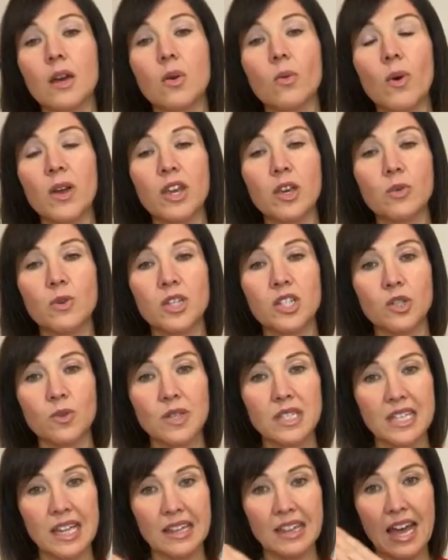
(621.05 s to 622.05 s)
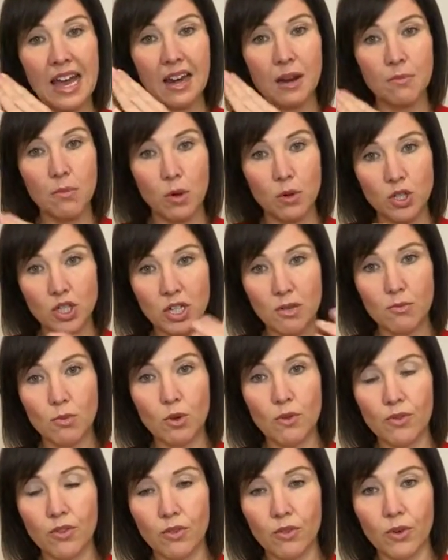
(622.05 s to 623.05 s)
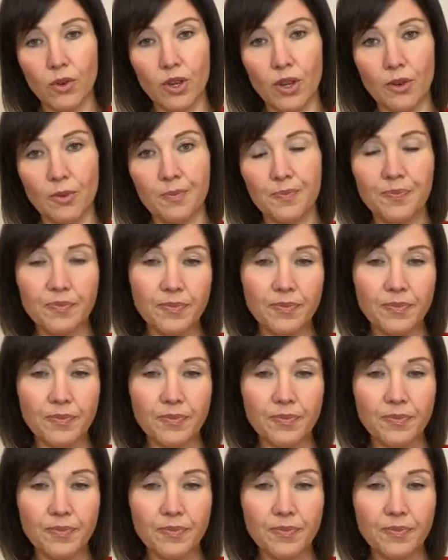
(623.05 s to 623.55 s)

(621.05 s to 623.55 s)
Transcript: what you would do is let that emotion move through you.